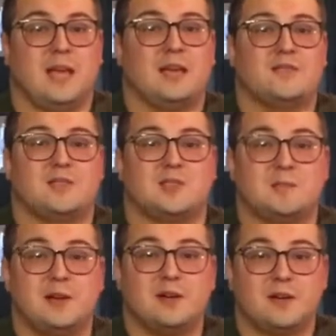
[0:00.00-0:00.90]
"And if the
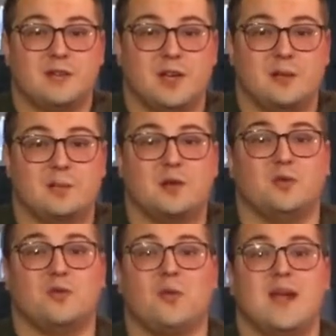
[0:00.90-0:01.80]
spirit of him
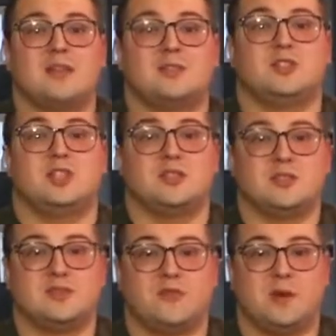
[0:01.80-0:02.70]
who raised
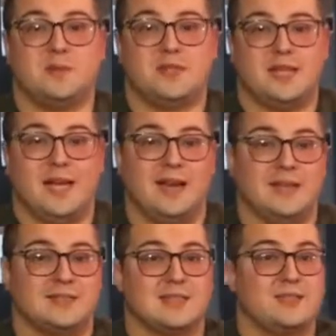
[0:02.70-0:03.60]
Jesus from the dead
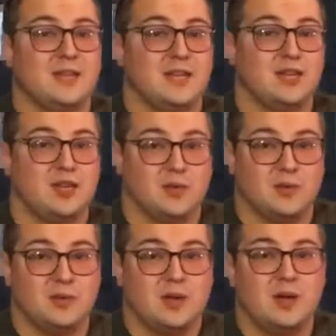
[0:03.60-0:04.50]
is living in
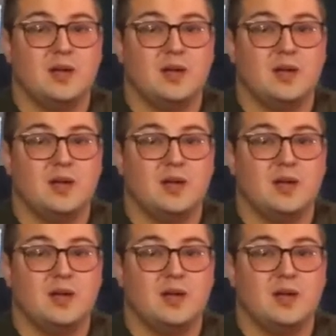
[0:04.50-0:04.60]
you,